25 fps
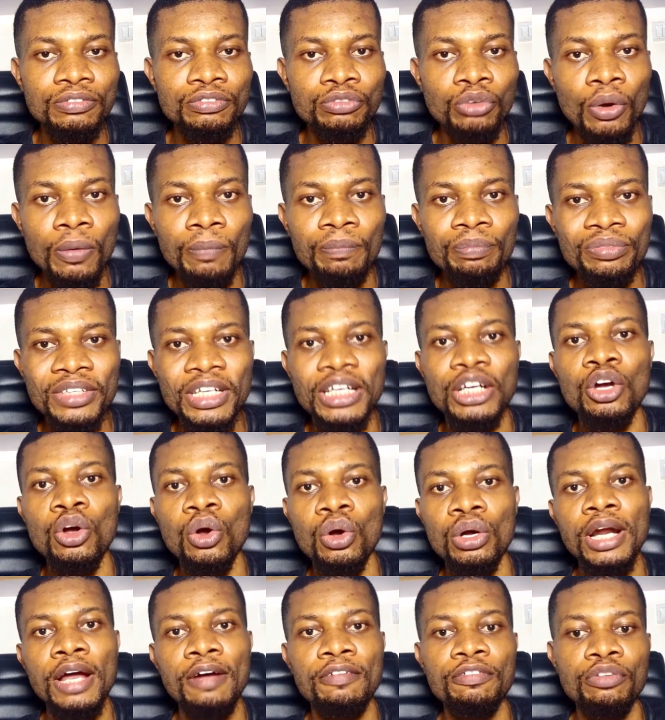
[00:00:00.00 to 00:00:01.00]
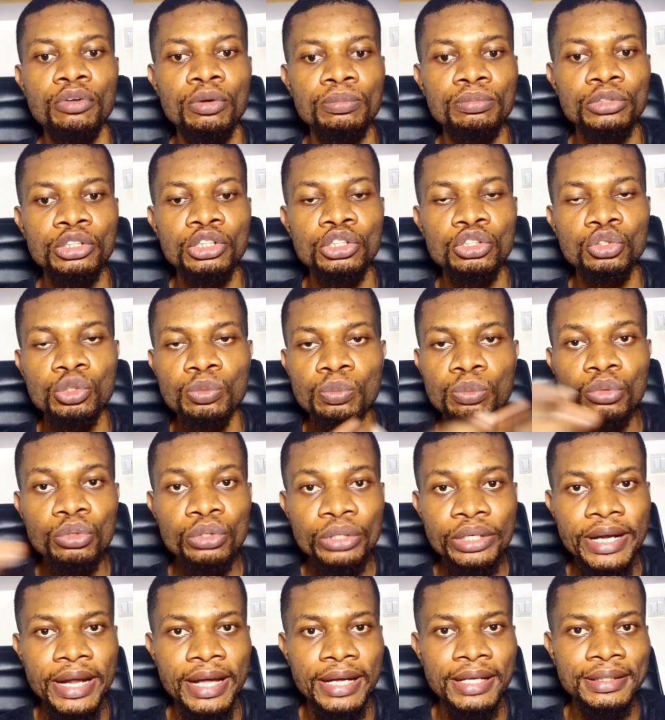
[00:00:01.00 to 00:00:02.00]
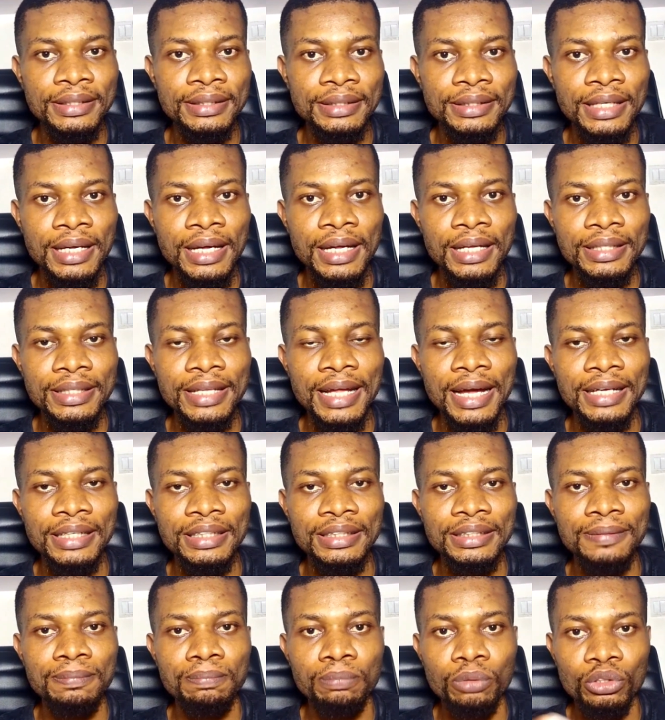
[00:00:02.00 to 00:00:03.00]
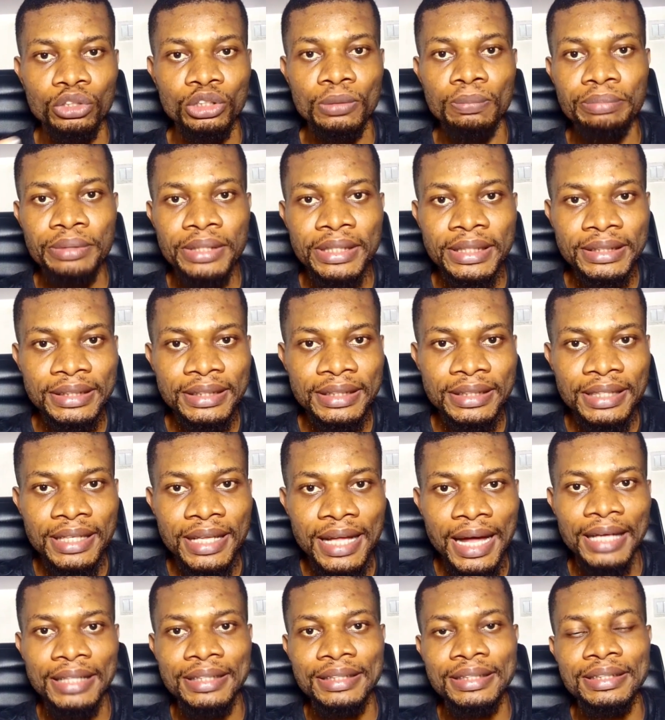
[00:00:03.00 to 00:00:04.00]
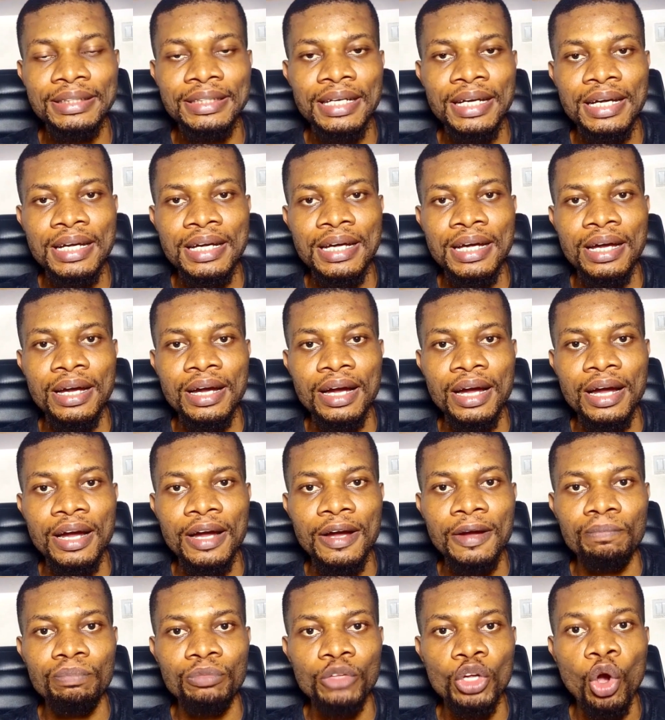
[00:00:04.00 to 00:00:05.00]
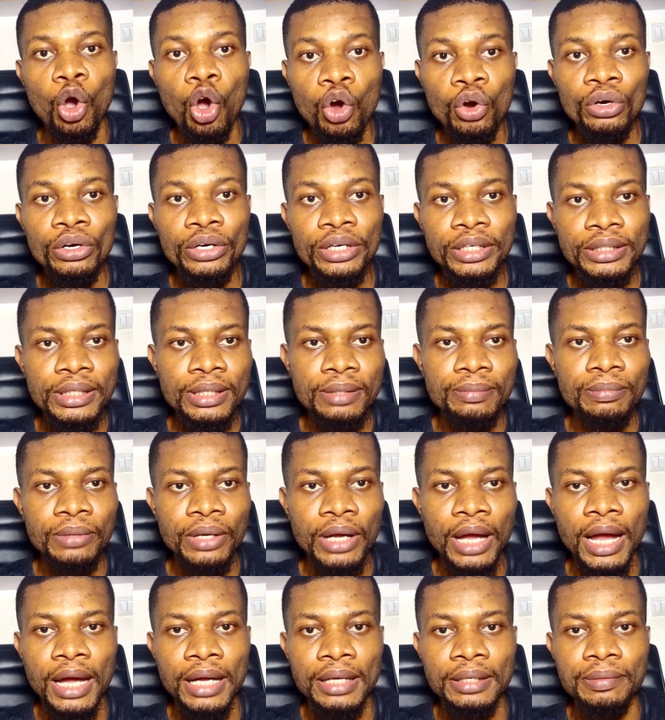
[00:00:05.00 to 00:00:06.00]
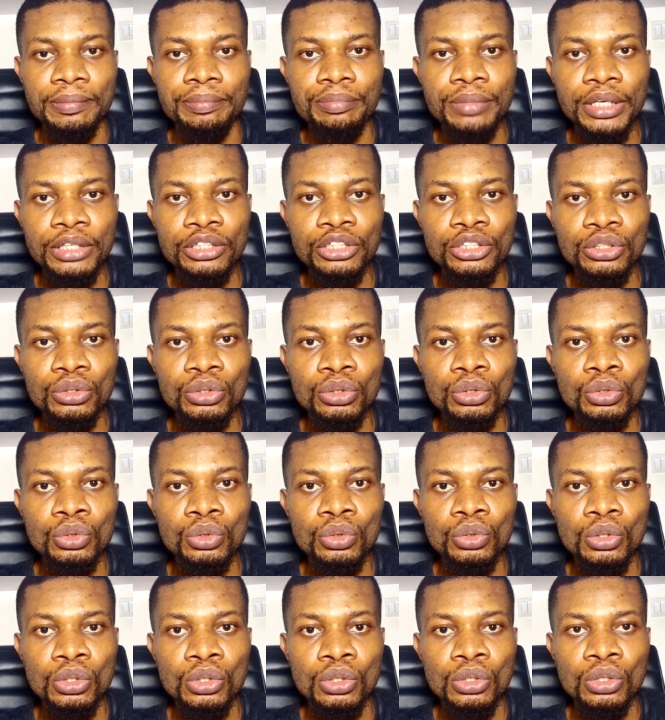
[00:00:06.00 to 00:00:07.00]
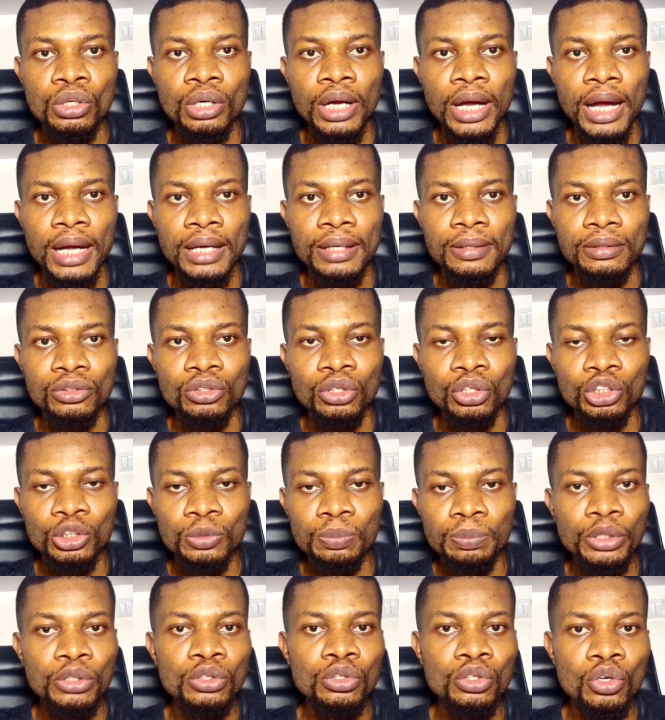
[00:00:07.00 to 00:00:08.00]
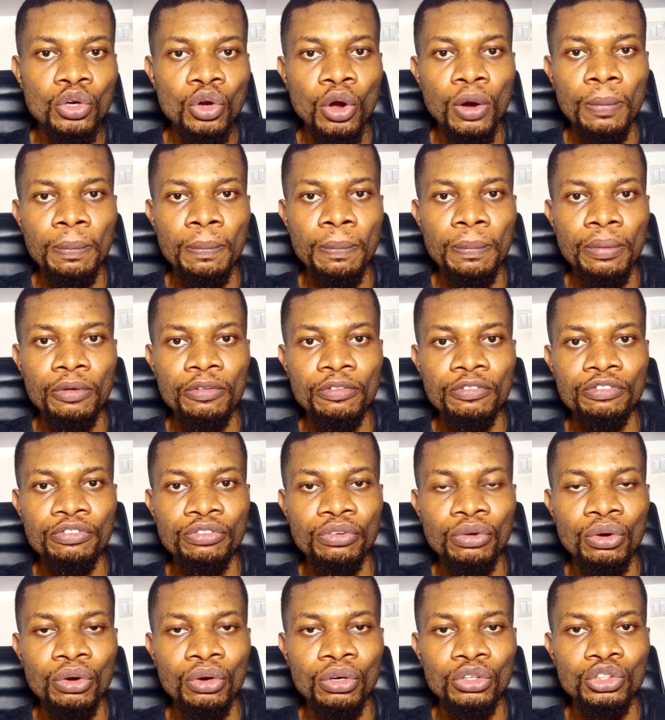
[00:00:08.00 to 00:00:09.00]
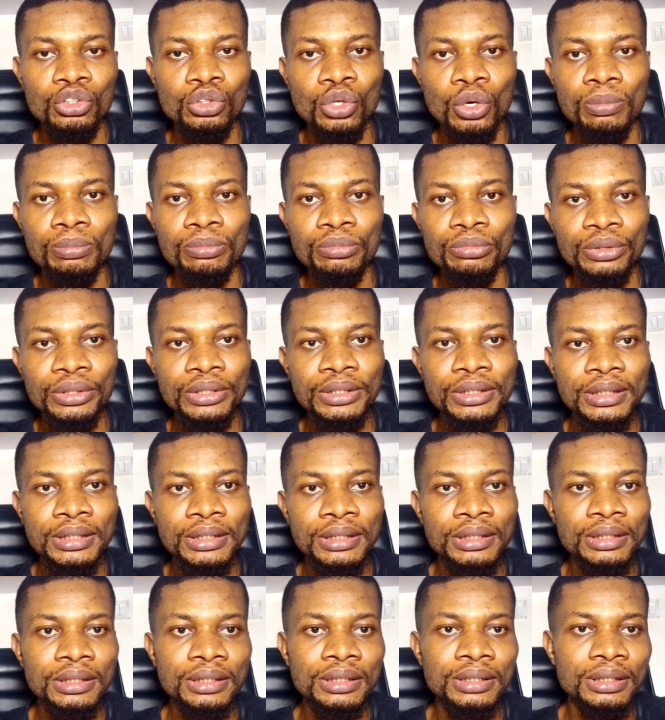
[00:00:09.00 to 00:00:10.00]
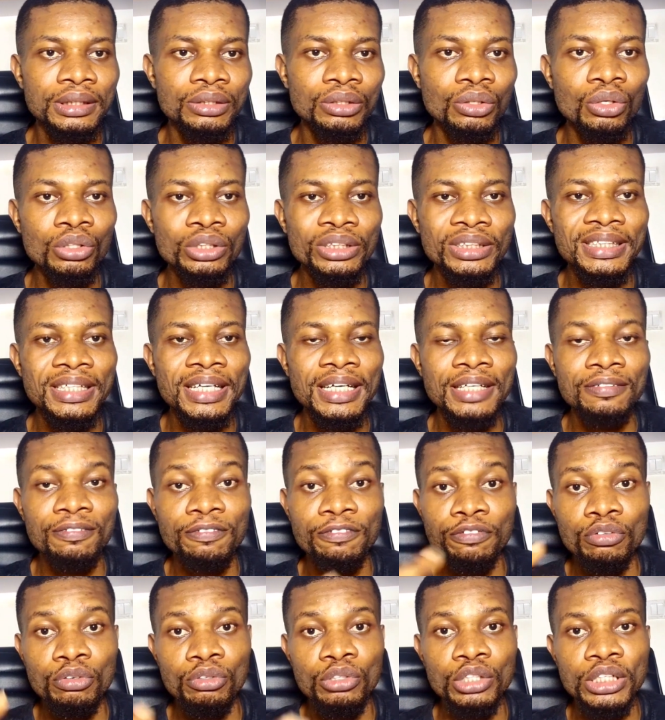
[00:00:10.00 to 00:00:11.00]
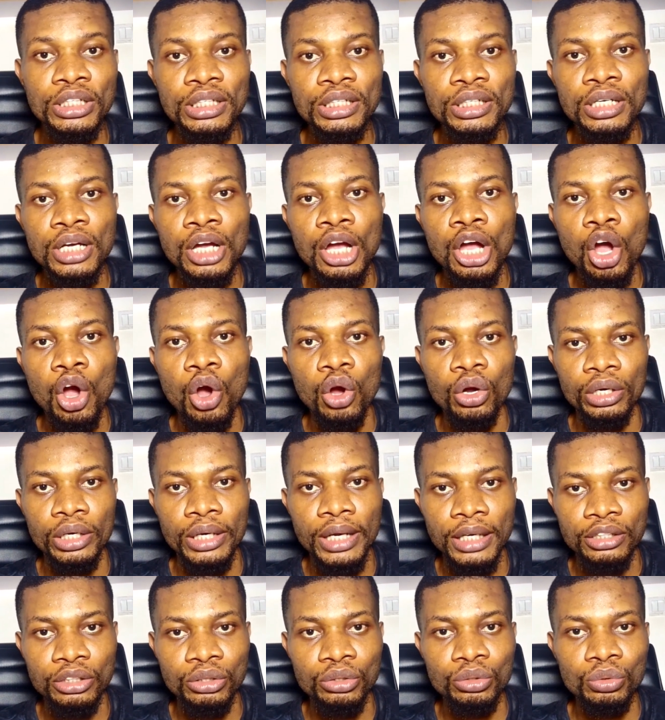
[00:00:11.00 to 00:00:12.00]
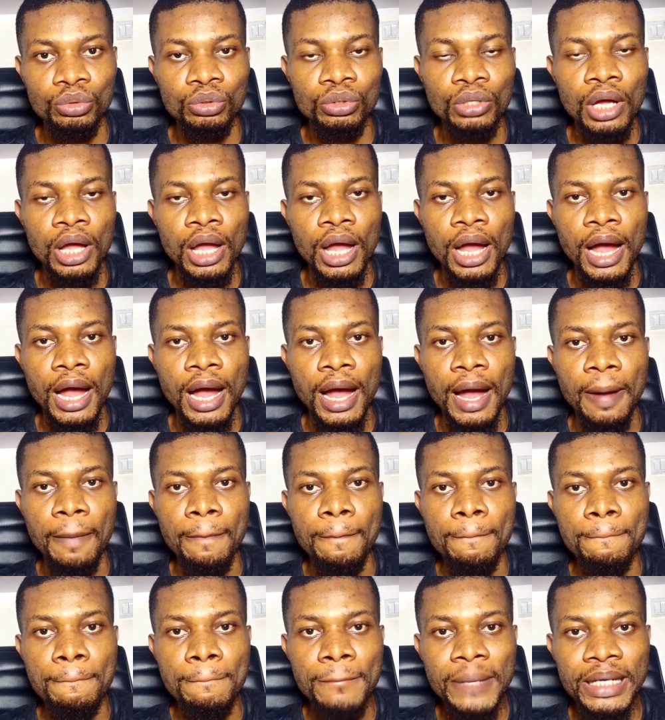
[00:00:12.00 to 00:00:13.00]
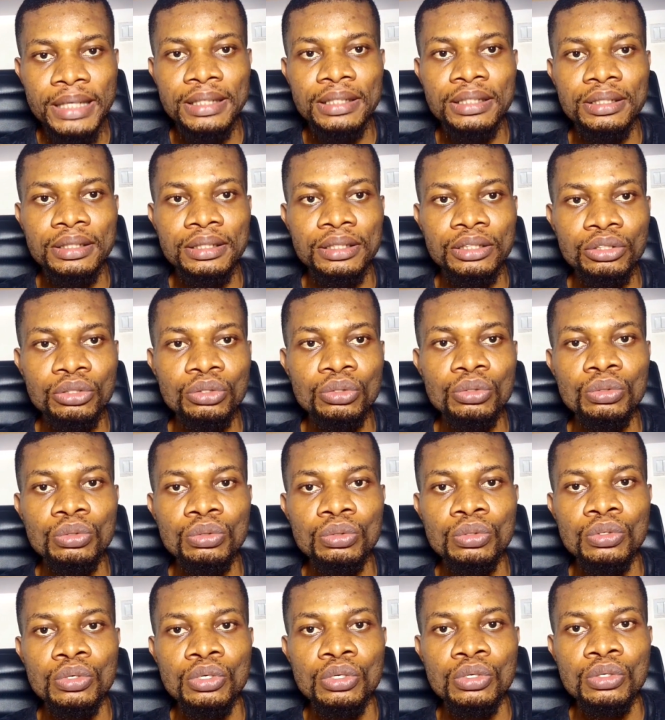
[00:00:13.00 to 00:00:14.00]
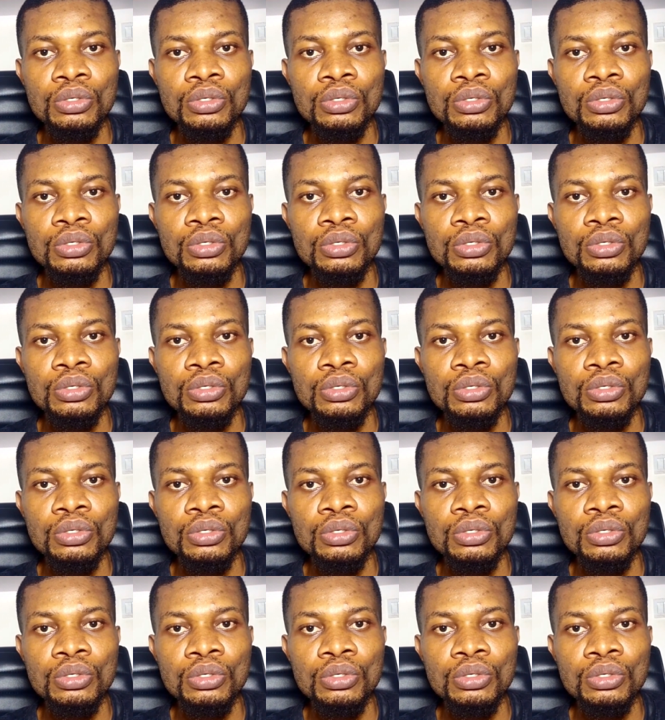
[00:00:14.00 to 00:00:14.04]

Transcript: from the corner, from the remoteness, there is possibility that the algorithm can just pick you up for some reasons not yet fully understood and make you